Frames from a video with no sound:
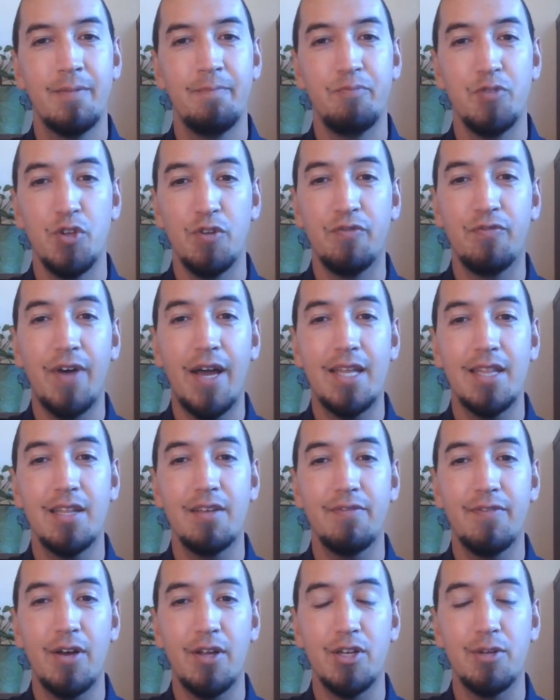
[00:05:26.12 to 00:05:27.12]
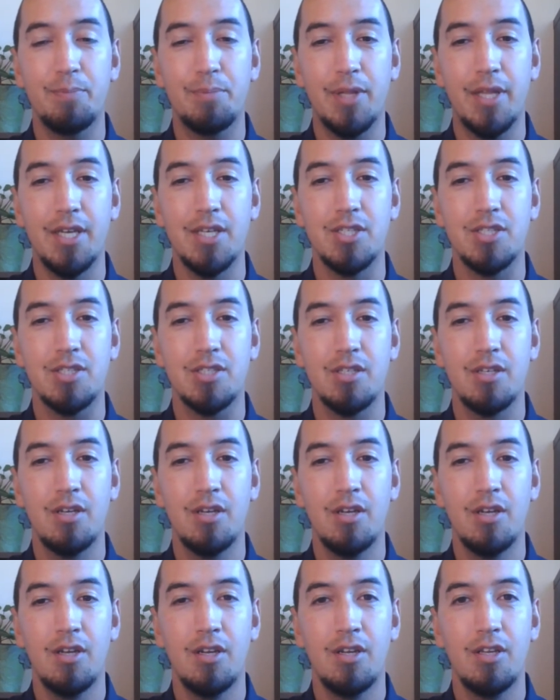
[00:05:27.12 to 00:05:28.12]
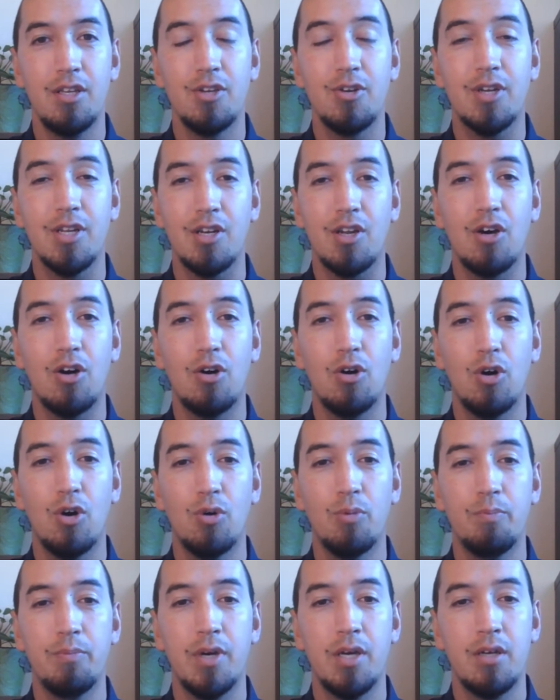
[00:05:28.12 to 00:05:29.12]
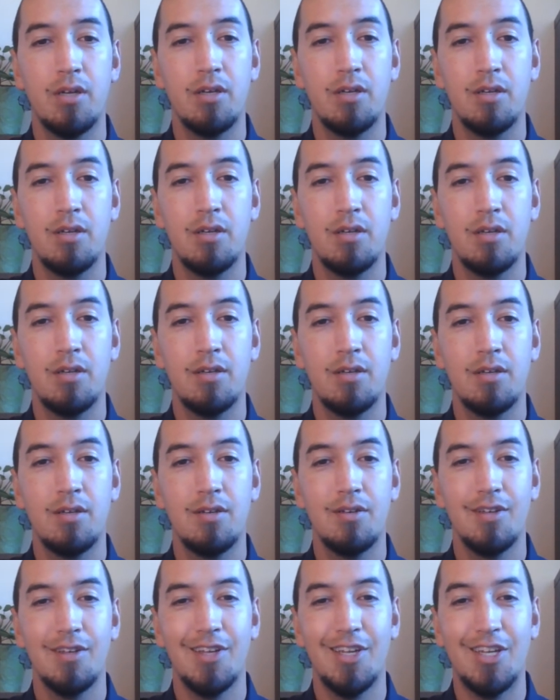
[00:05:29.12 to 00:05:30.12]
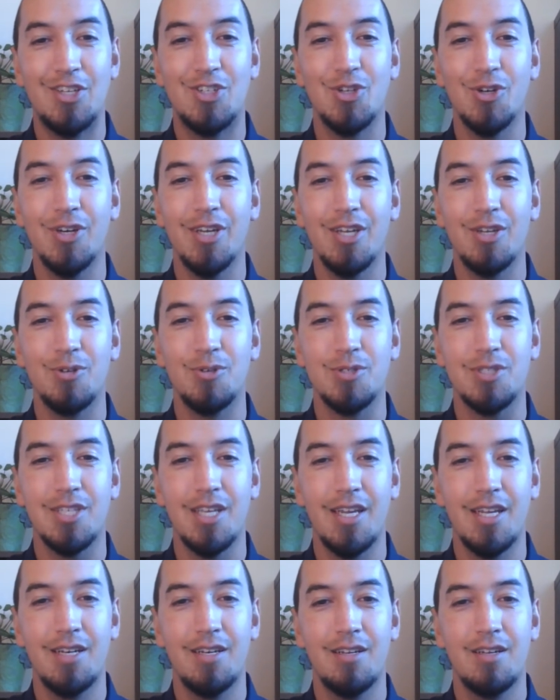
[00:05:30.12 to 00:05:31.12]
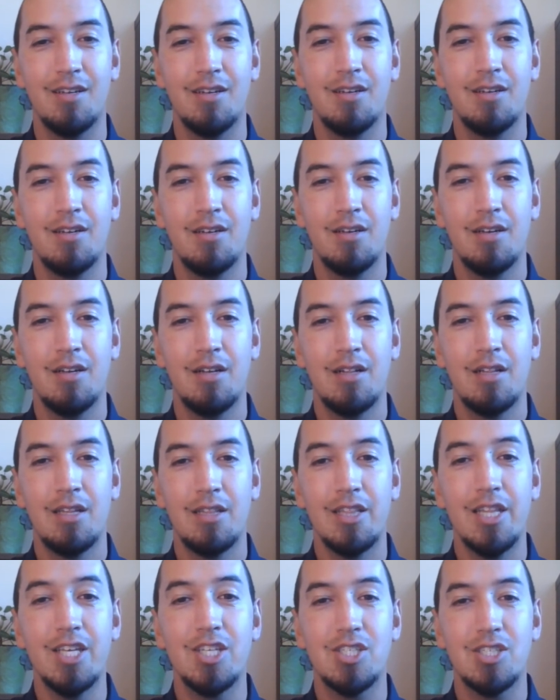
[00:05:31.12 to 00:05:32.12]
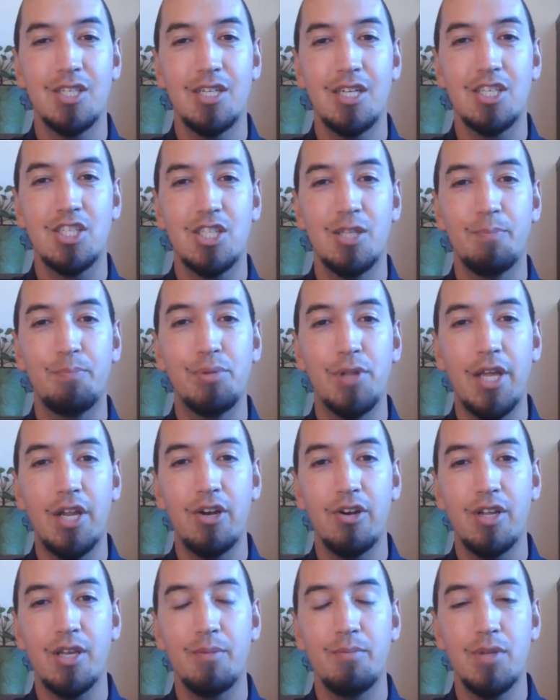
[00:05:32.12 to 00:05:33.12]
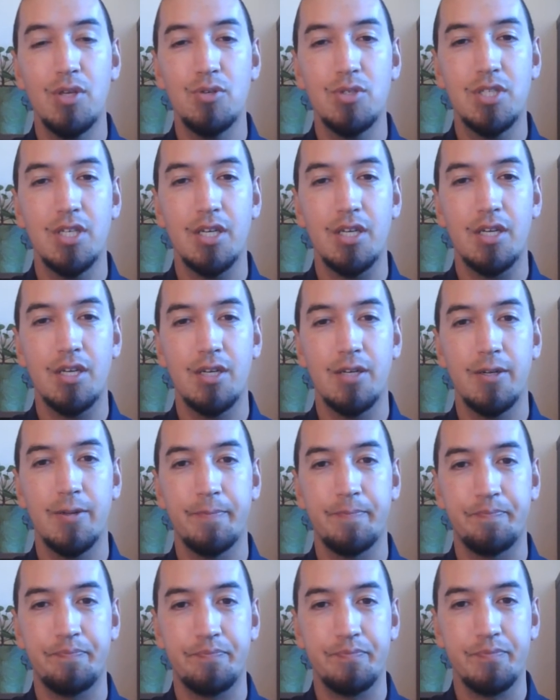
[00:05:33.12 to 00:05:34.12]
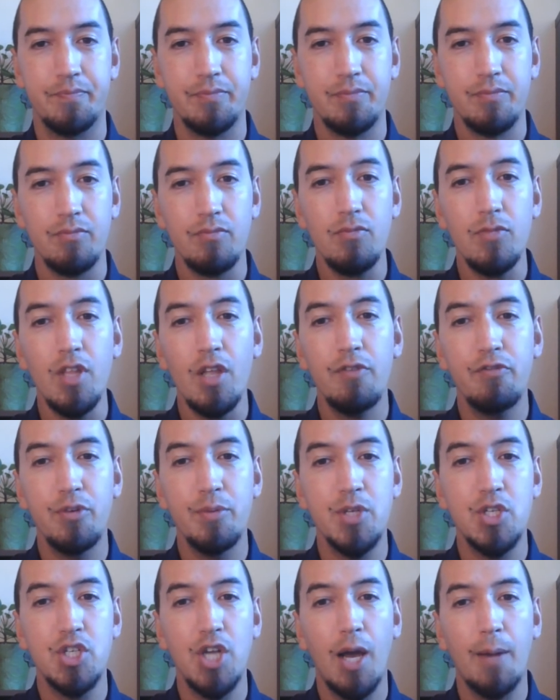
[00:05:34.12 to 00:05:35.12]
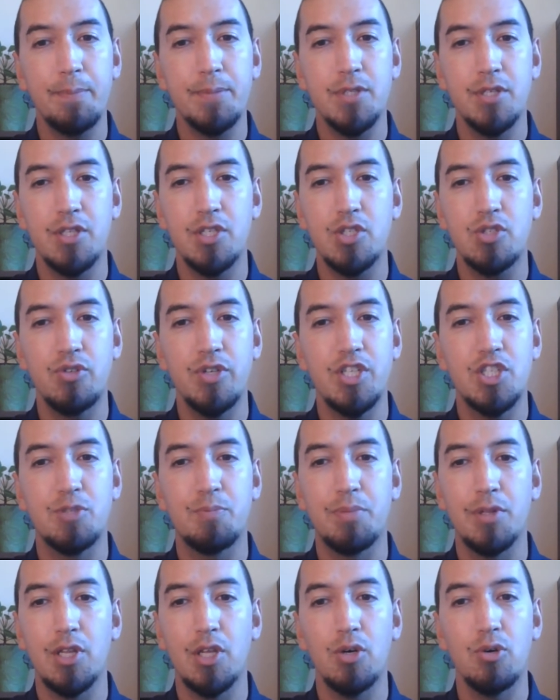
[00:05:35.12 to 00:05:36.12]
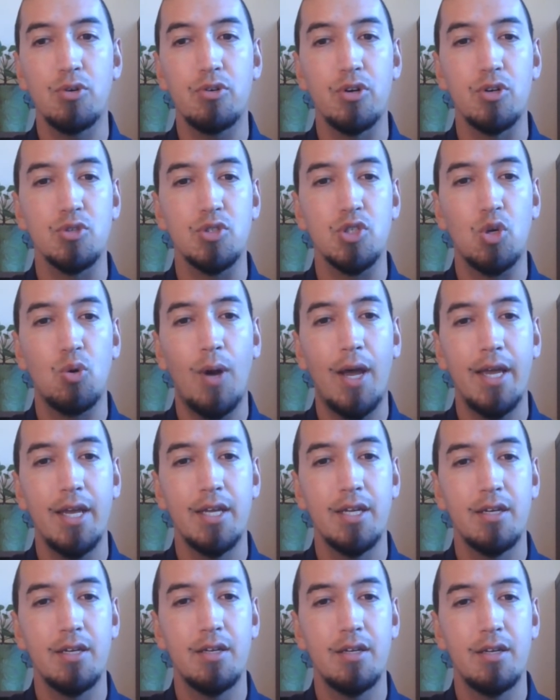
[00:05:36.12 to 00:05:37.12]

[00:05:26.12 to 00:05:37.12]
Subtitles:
You finally found a place you can call home. Enjoy it, Hussein. Listen as the blaring music from the shops and the streets below grows quiet.